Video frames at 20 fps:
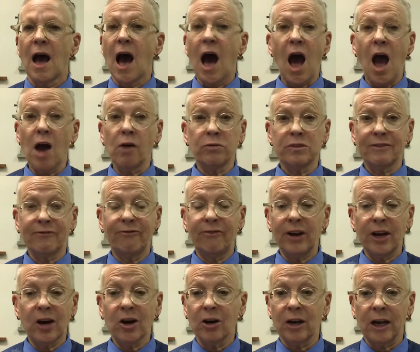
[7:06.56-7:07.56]
I was
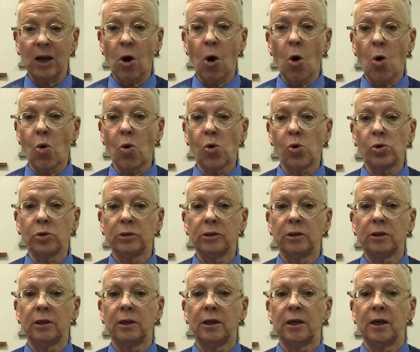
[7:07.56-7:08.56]
very cold,
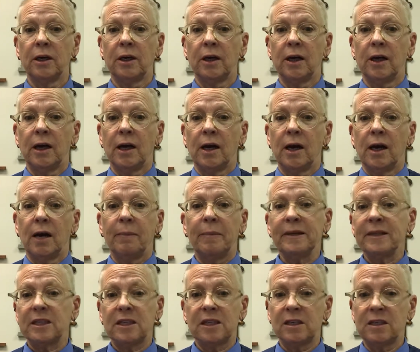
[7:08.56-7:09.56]

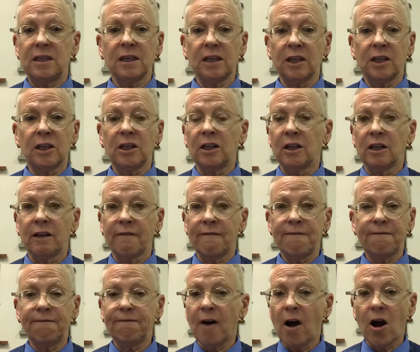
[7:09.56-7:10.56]
but still
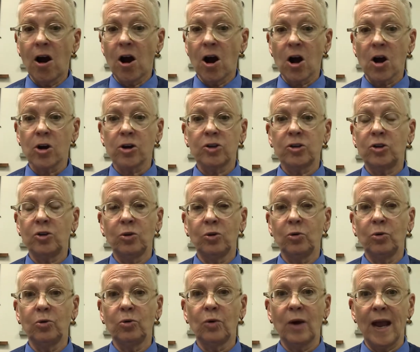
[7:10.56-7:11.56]
far
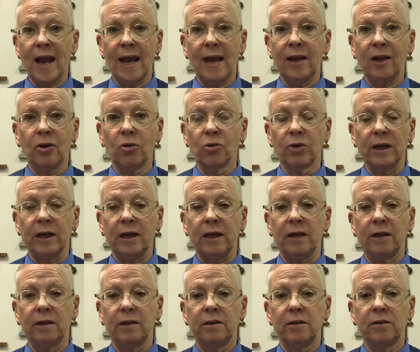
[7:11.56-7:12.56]
too angry
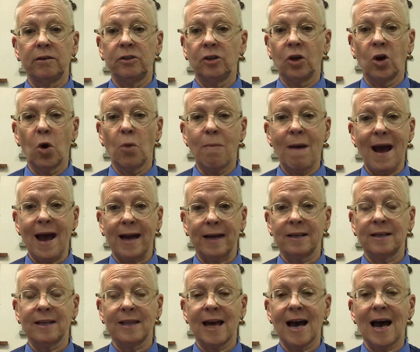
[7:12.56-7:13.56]
to go back
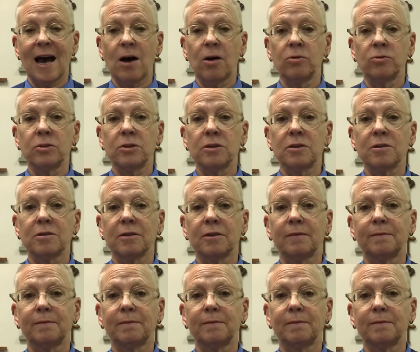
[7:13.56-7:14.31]
to the house.